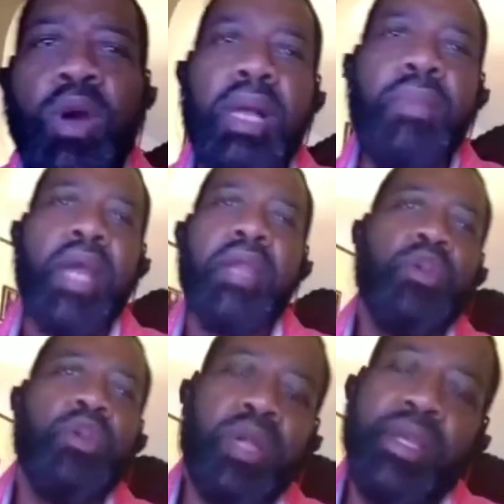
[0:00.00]
I'm out of New
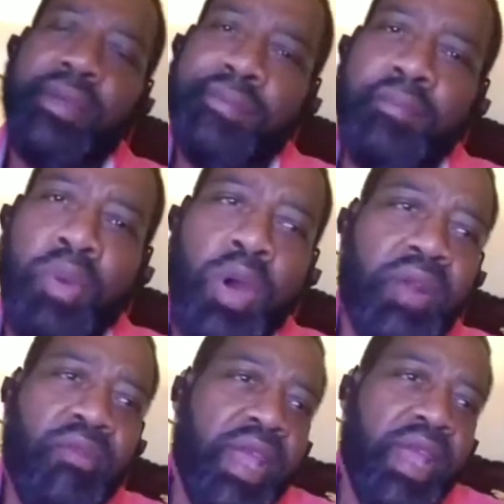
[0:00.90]
York, born
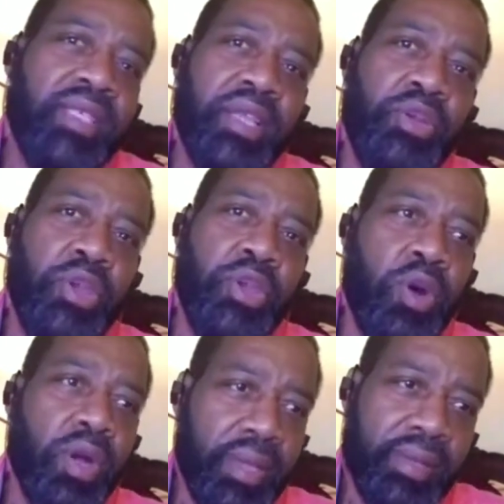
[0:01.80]
and raised in New York.